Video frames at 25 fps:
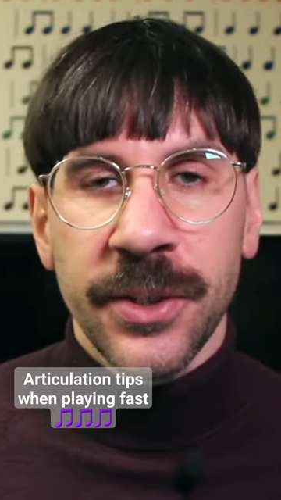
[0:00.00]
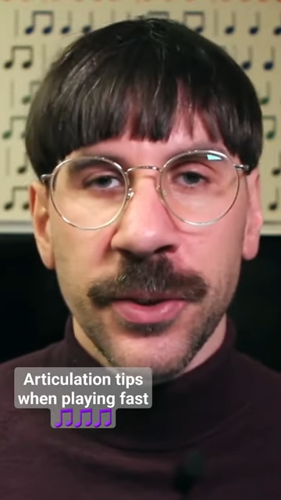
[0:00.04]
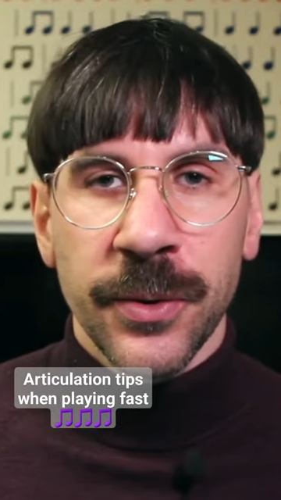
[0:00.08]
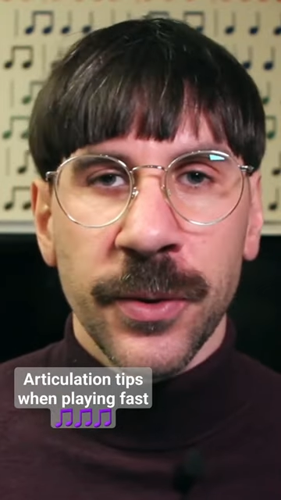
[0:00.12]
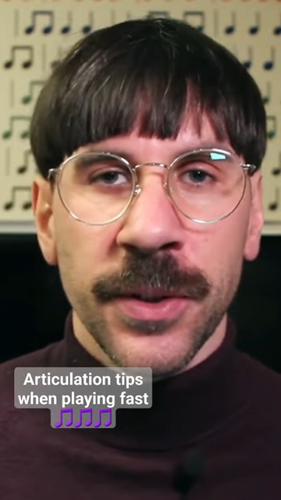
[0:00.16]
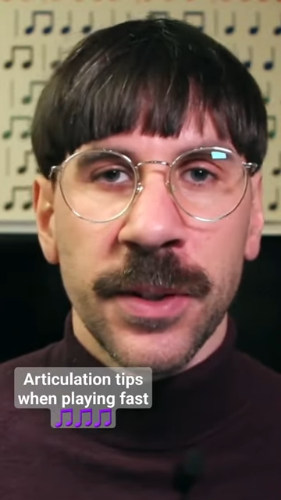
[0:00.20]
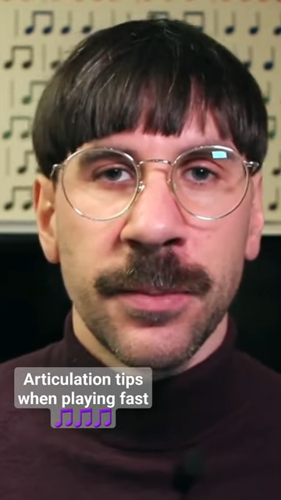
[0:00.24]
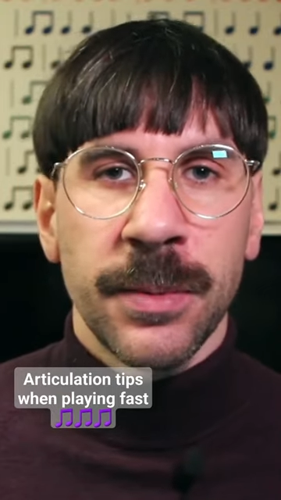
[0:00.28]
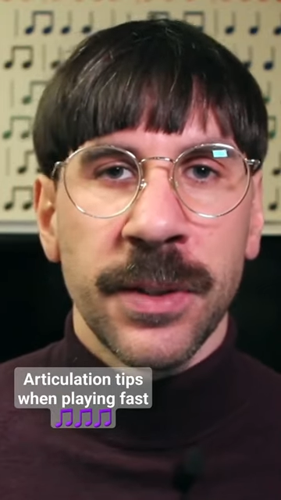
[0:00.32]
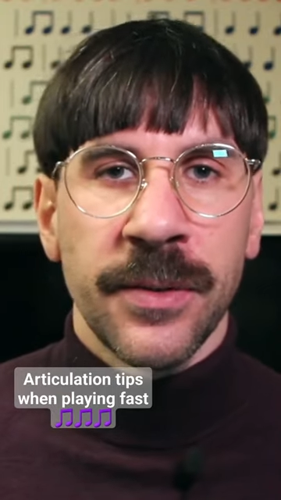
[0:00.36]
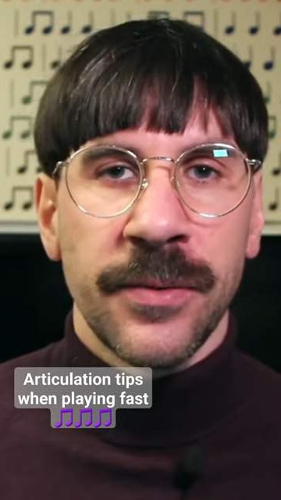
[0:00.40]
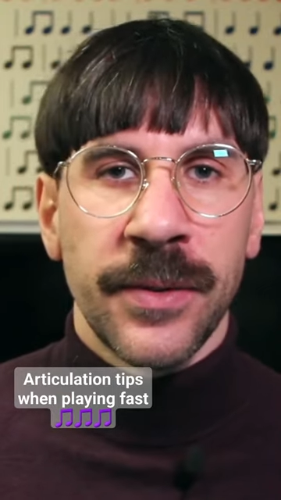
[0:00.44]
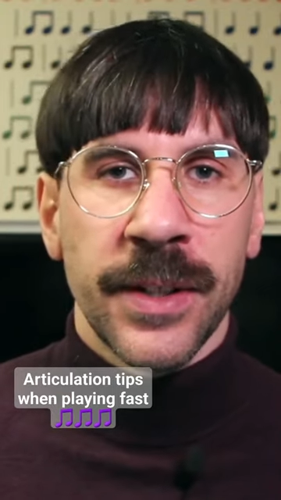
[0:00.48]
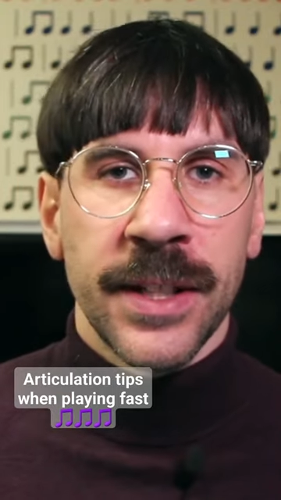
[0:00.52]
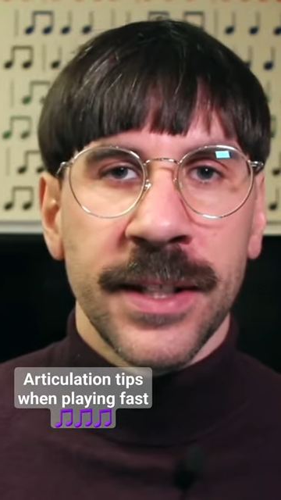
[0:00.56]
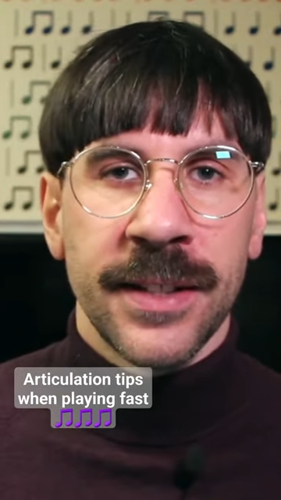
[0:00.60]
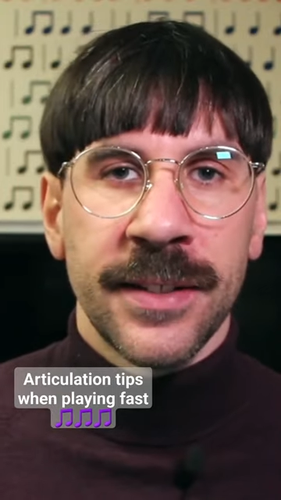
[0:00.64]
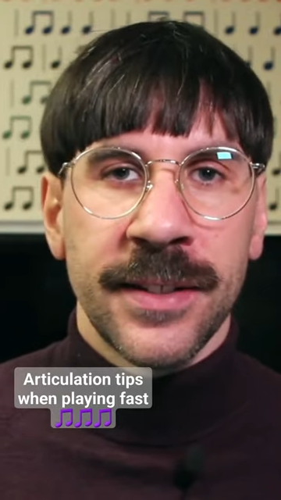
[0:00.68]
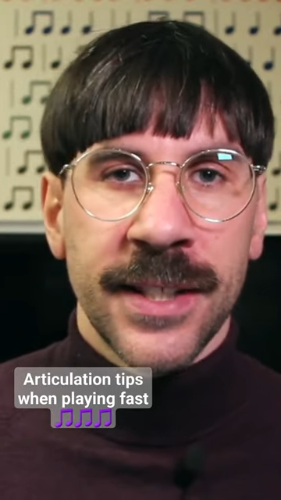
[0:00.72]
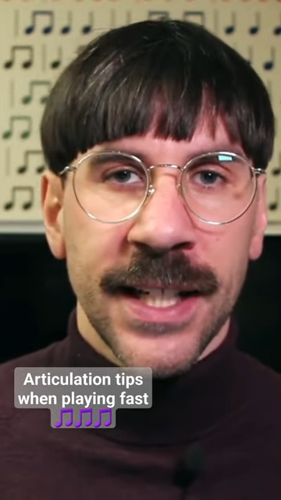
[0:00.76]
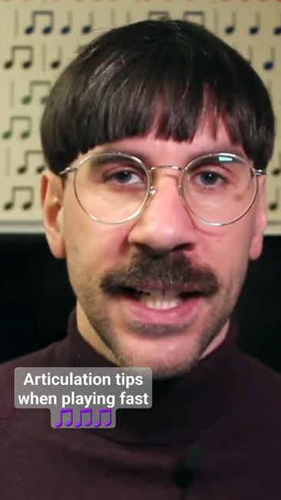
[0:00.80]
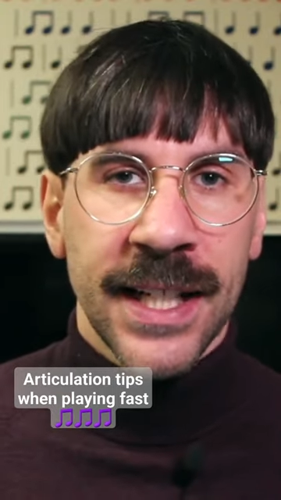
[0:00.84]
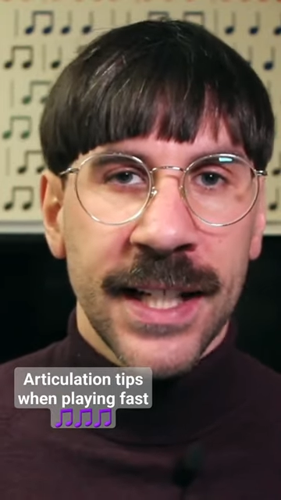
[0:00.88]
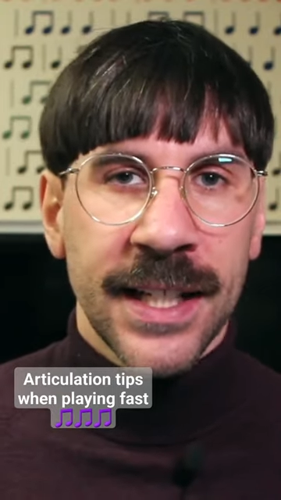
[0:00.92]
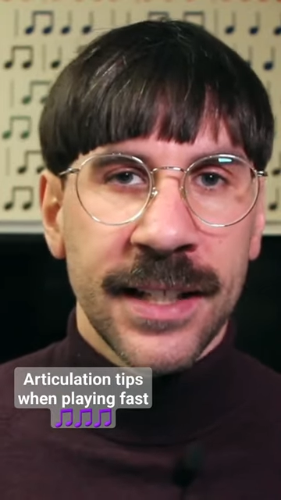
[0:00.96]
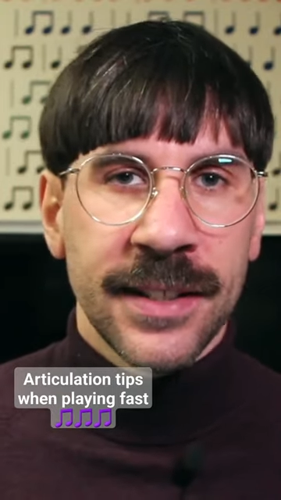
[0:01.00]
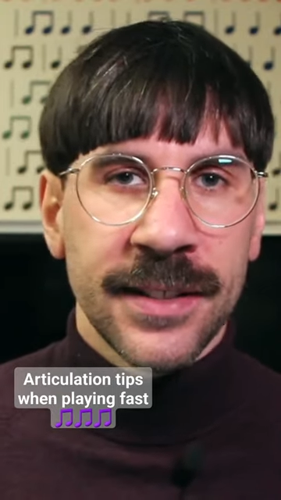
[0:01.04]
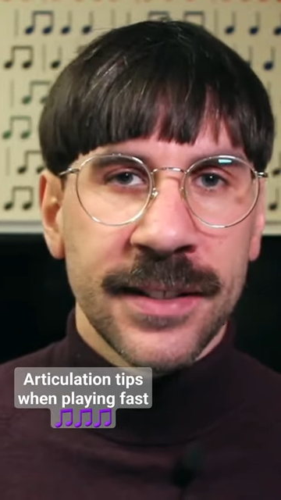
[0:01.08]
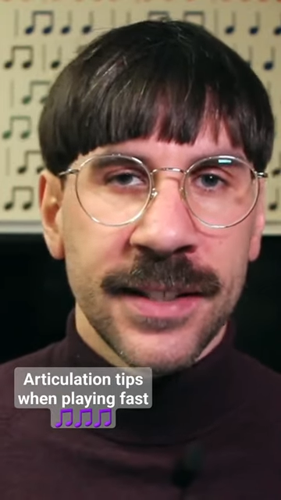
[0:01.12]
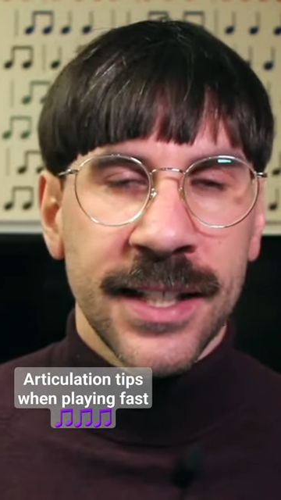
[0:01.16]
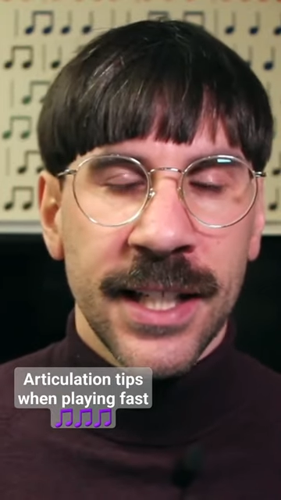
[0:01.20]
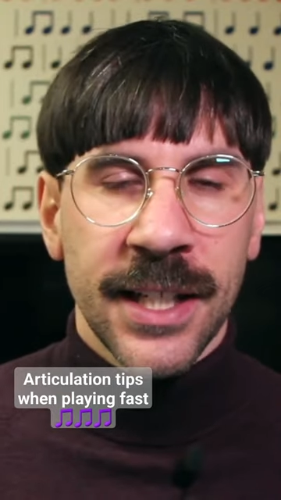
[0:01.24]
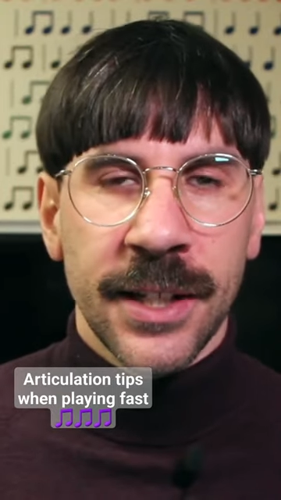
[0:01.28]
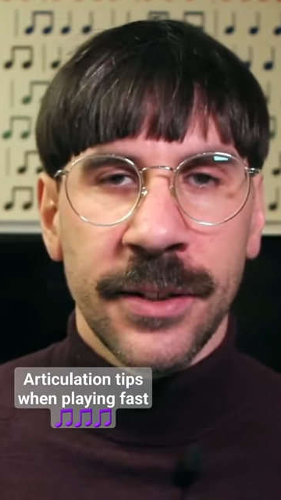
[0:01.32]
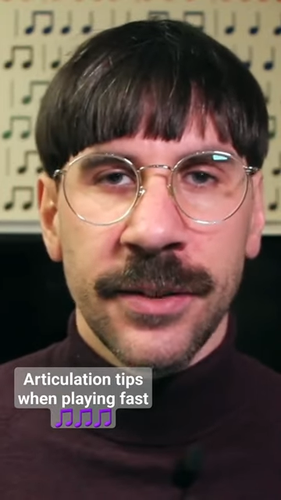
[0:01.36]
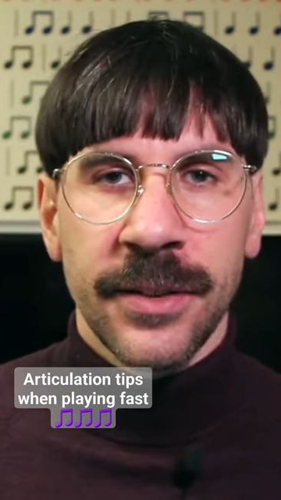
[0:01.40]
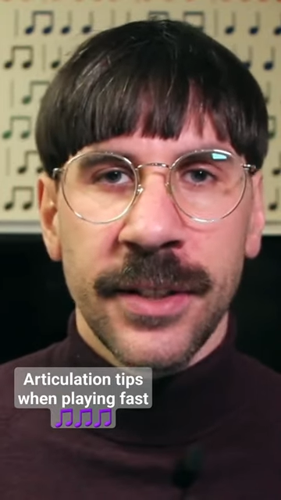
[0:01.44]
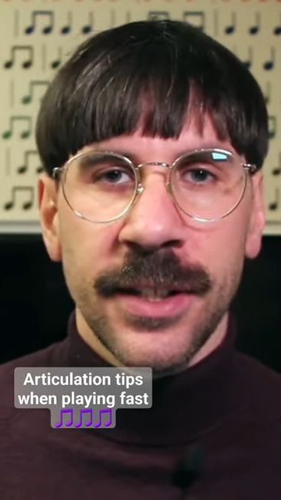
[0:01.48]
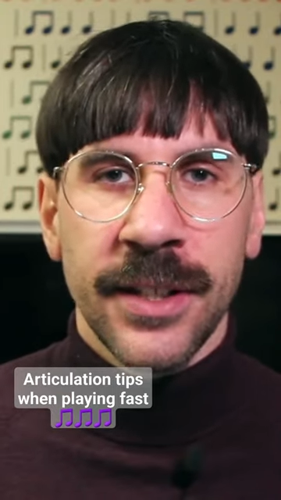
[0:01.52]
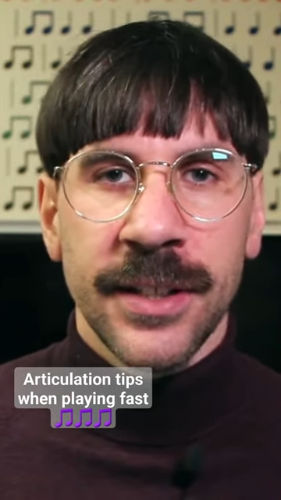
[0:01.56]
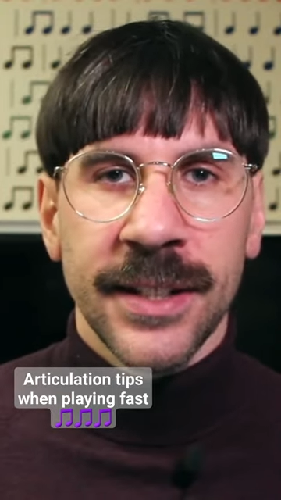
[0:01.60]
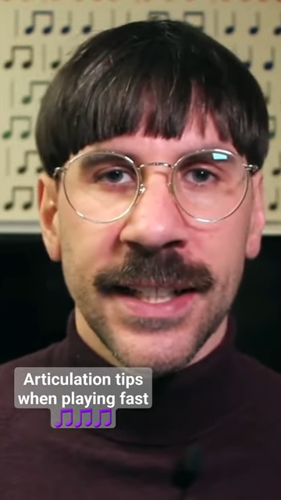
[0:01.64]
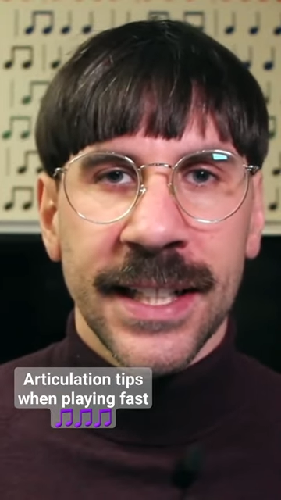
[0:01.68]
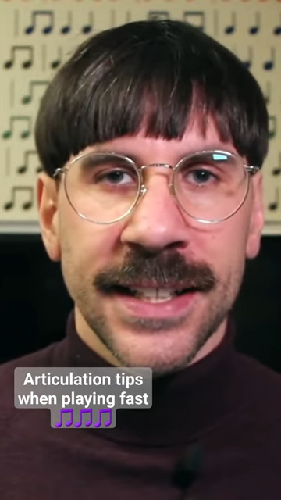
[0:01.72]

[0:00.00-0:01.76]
do it with a ta sound,